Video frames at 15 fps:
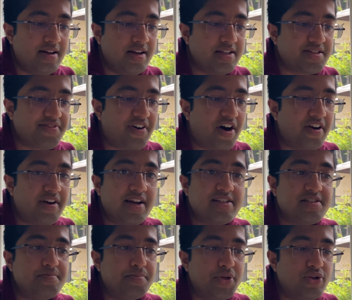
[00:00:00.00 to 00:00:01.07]
As far
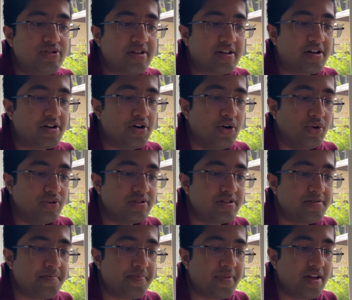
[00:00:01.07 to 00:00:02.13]
as music
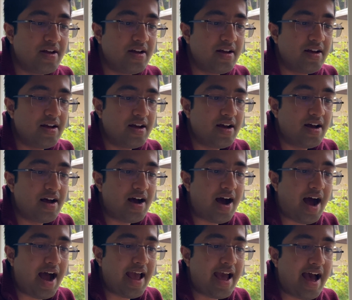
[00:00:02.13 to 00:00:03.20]
goes,
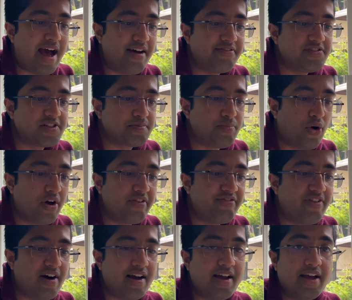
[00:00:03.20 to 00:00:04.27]
I have
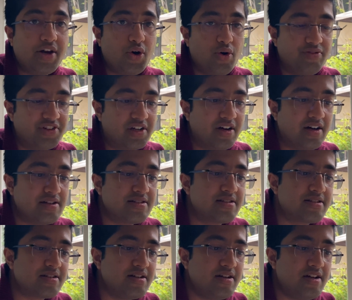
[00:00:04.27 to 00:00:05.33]
Spotify and
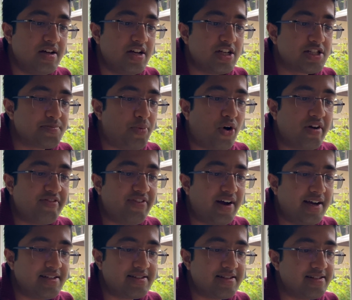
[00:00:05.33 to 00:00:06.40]
Overcast.
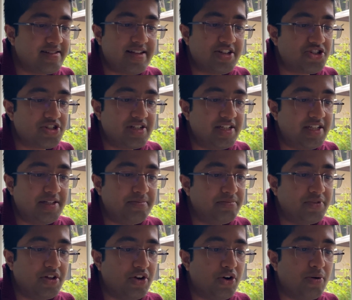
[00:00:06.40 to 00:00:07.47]
Spotify is essentially,
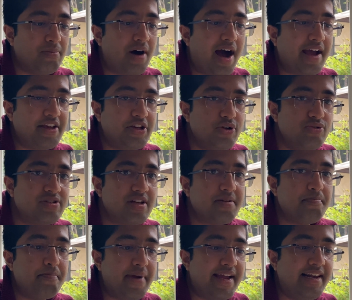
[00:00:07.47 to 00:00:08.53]
I use
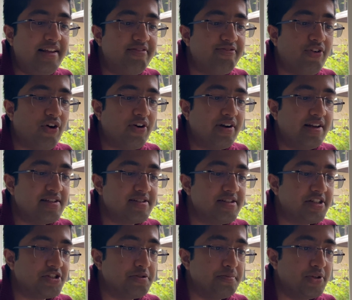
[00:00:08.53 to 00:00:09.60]
it mainly for
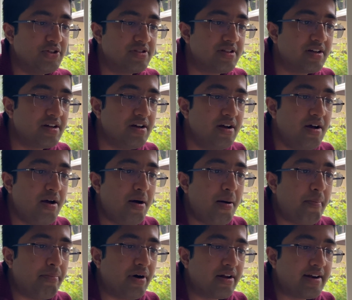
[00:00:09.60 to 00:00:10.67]
listening to music,
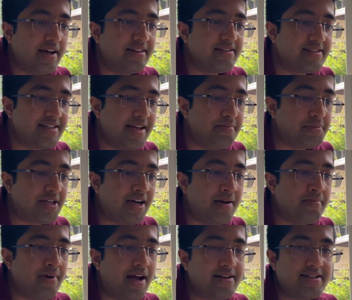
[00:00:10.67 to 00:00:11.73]
but at the same
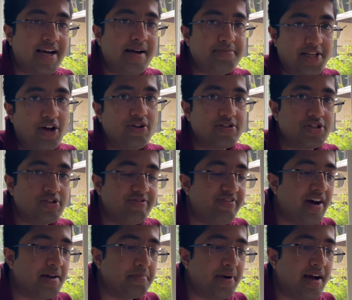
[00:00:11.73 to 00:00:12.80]
time, at times I also
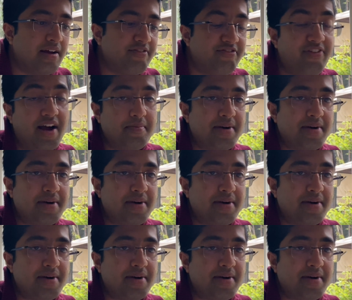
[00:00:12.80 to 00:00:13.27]
find